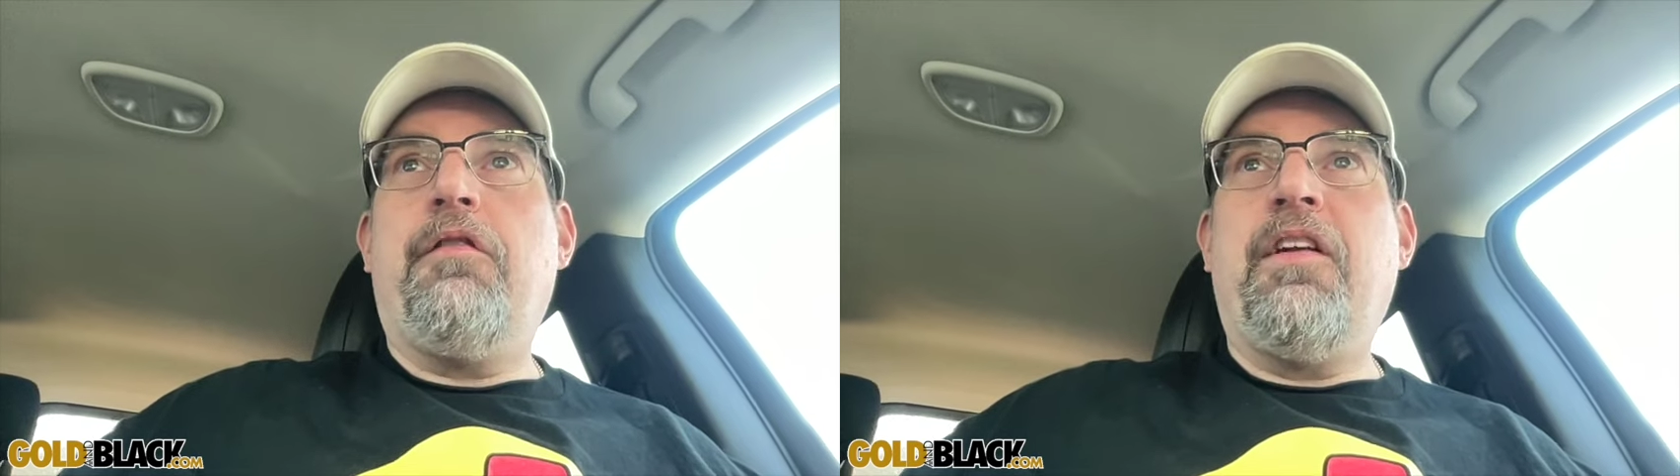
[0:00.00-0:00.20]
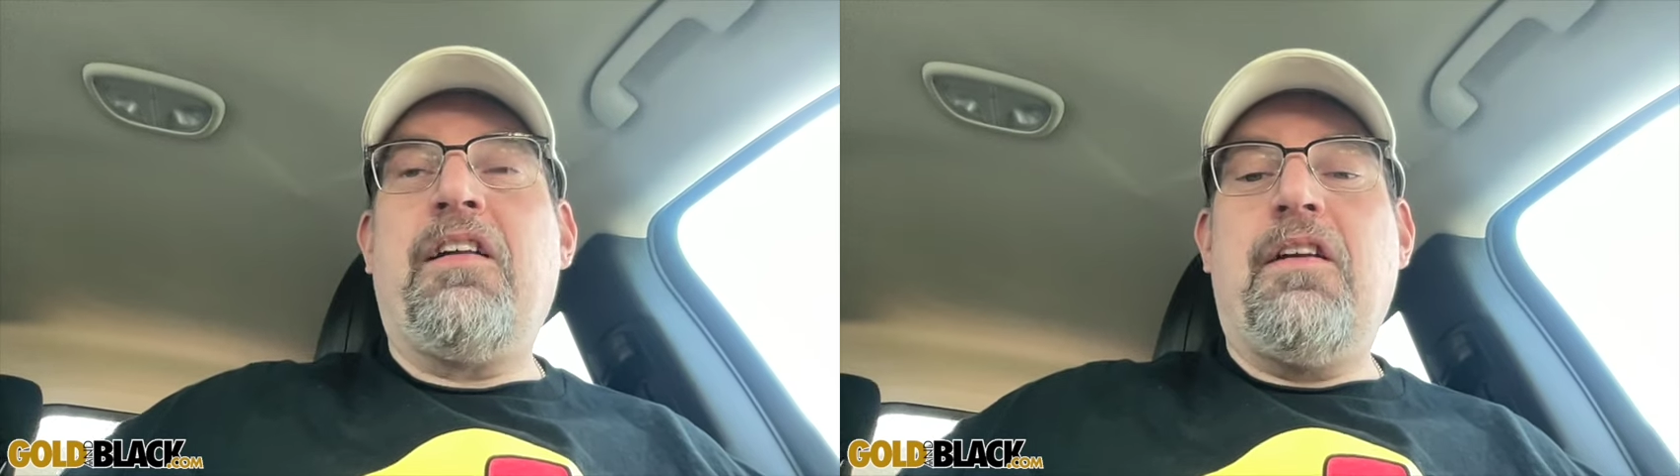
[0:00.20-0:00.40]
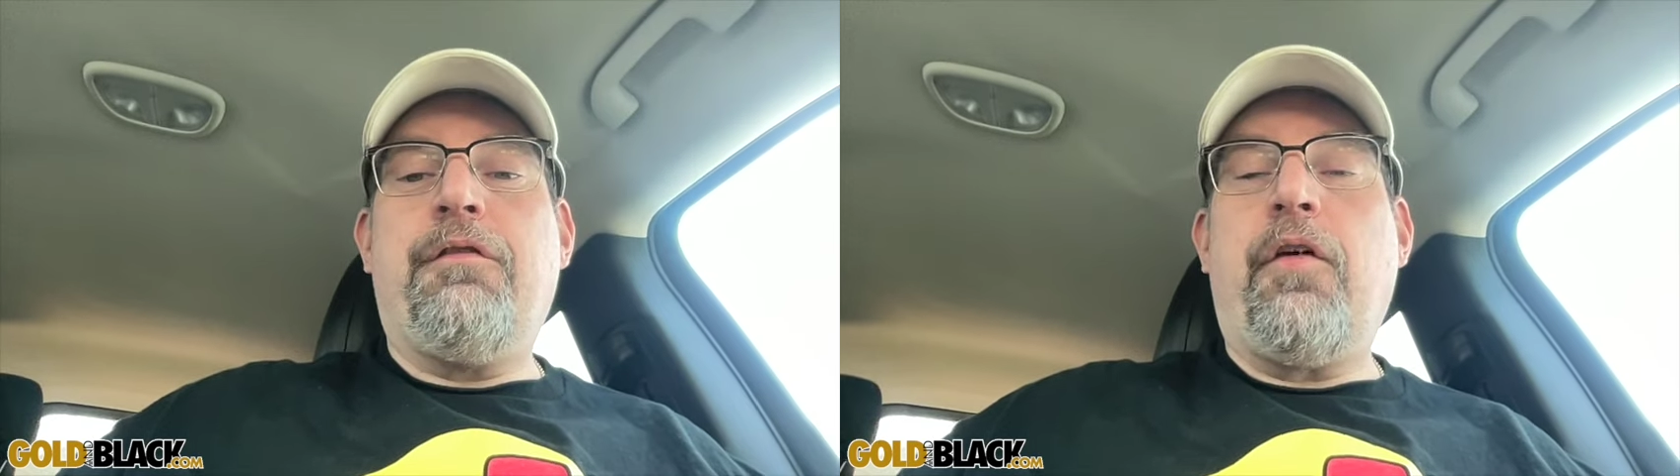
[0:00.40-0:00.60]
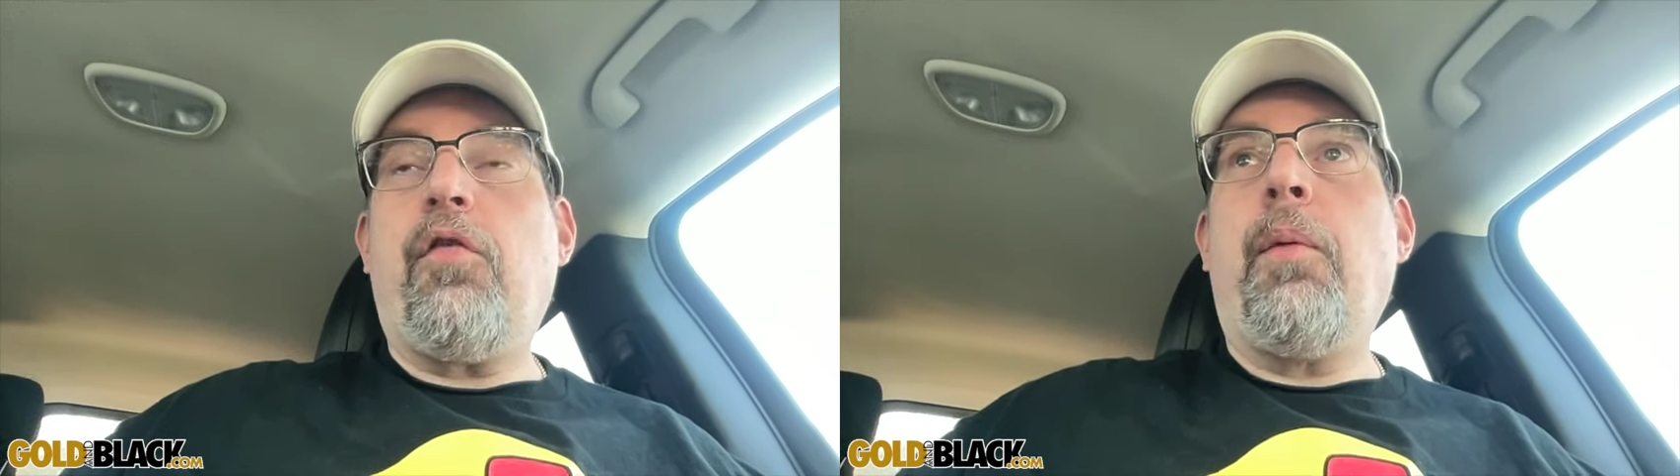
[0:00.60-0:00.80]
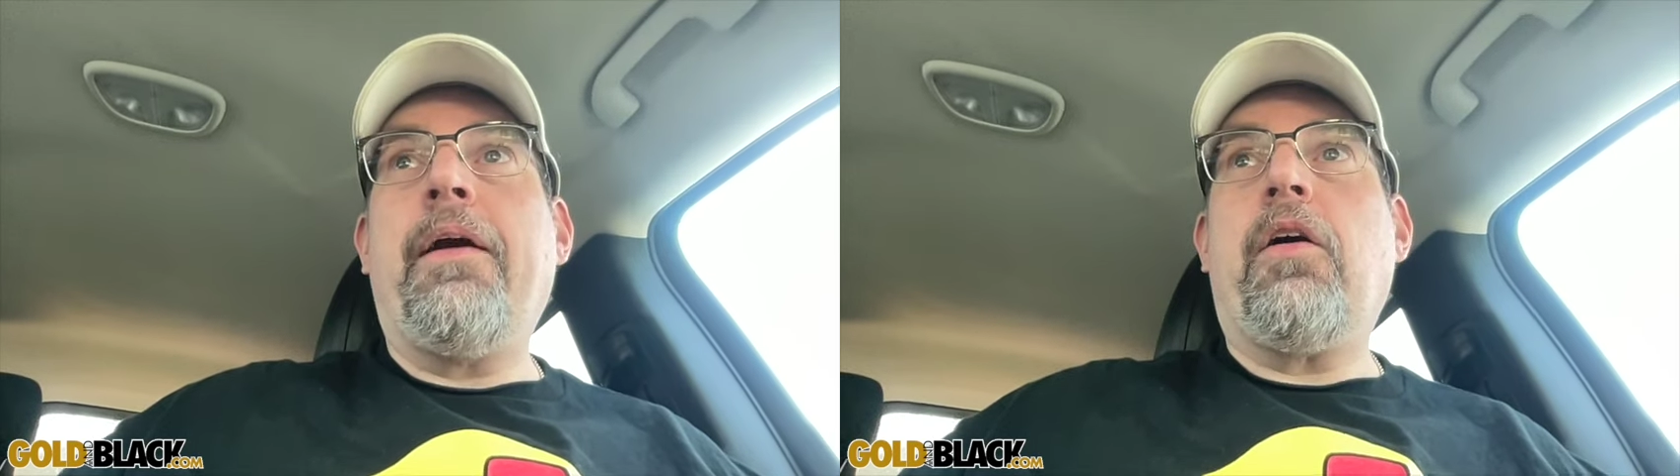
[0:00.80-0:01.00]
if not
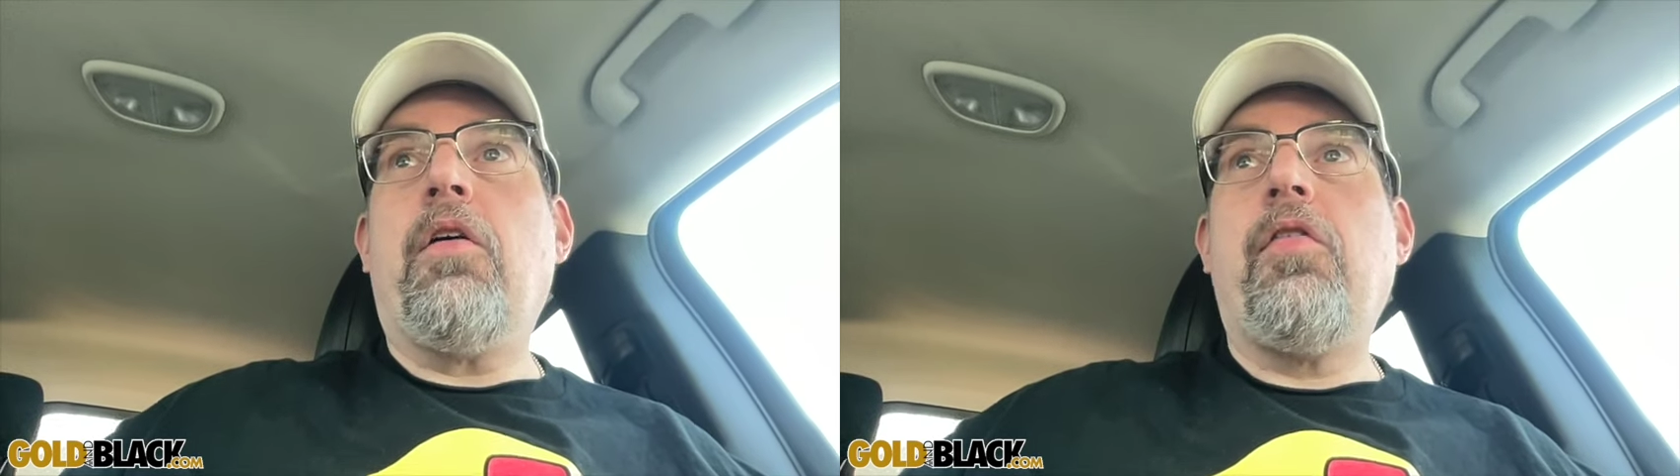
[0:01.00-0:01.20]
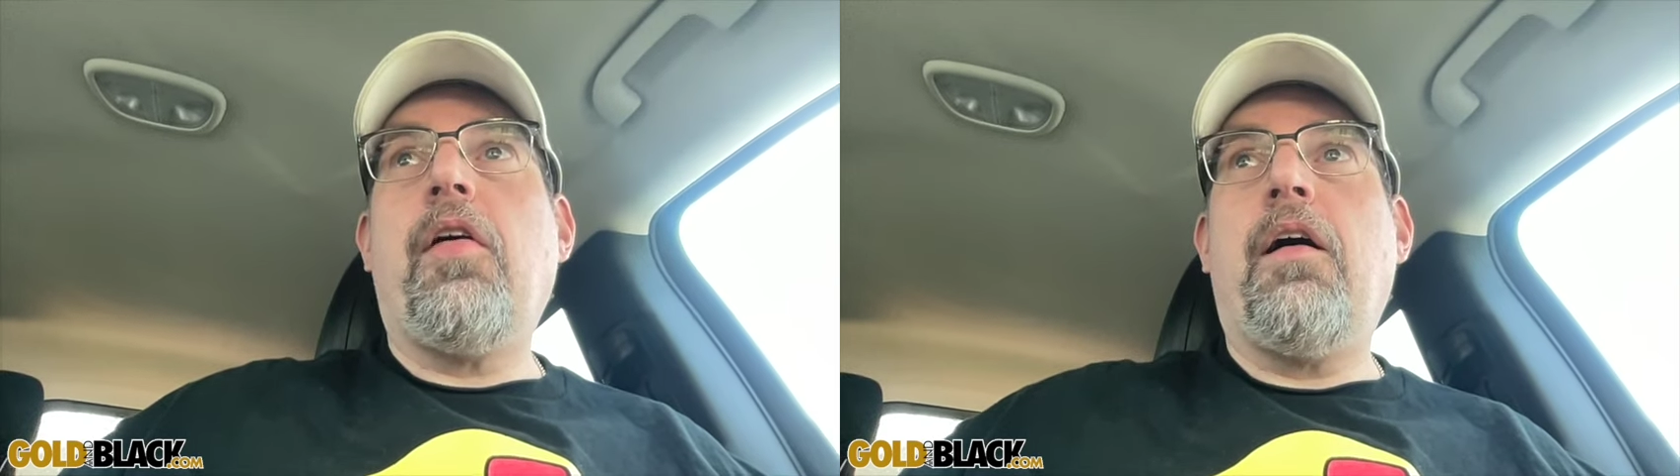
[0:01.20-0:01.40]
difference makers.